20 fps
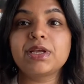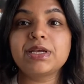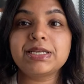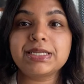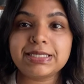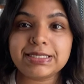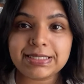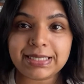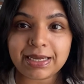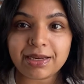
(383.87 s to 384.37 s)

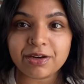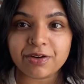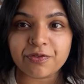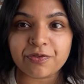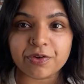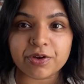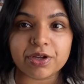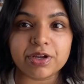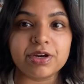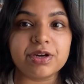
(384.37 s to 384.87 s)

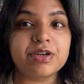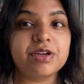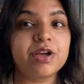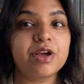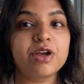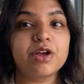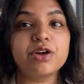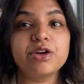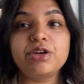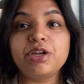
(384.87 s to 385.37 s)
significant
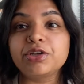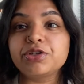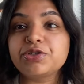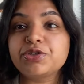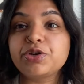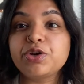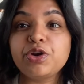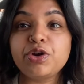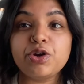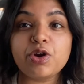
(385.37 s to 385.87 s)

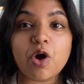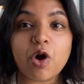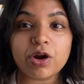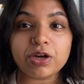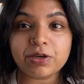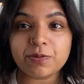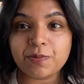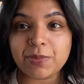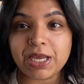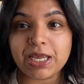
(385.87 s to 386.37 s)
does
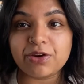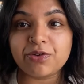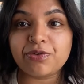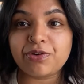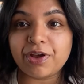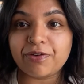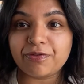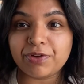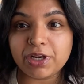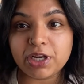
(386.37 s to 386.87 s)
not mean
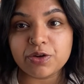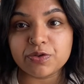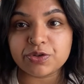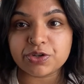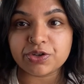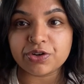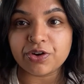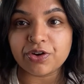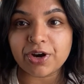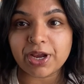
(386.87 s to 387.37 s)

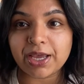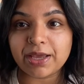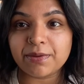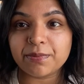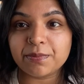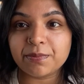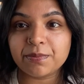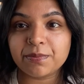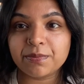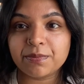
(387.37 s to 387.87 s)
revolutionary.
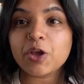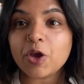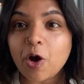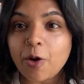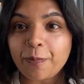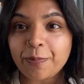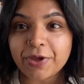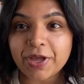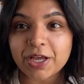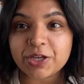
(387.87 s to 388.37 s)
Your
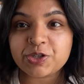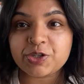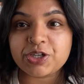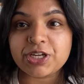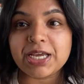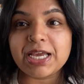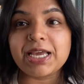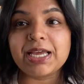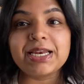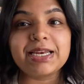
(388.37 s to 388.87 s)

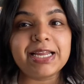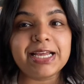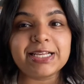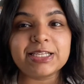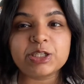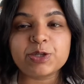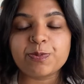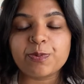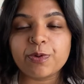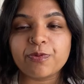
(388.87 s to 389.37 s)
PhD needs
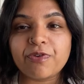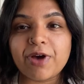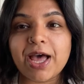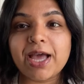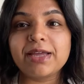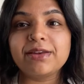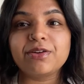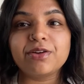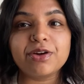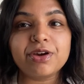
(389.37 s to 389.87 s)
to
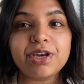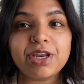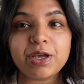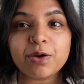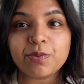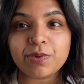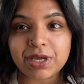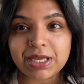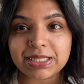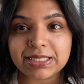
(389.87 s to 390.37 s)
provide
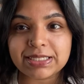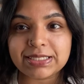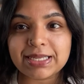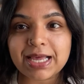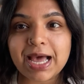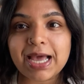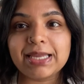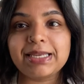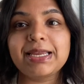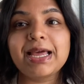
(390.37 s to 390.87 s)
new
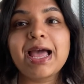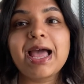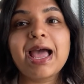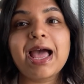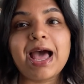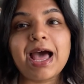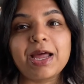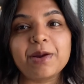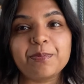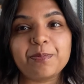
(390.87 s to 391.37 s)
insight
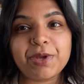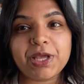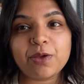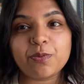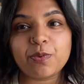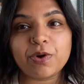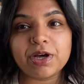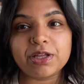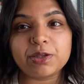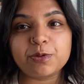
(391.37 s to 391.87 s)
and be
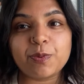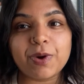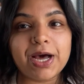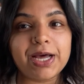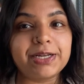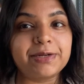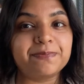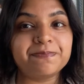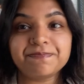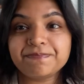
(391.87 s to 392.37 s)

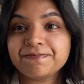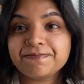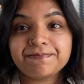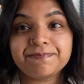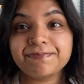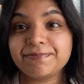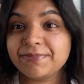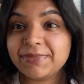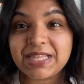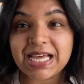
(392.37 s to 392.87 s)
worthwhile.
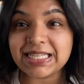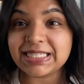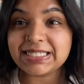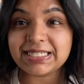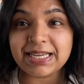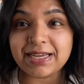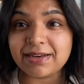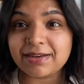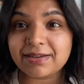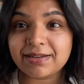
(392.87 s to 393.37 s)
That's
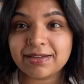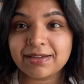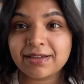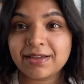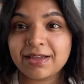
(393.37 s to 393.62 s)
it.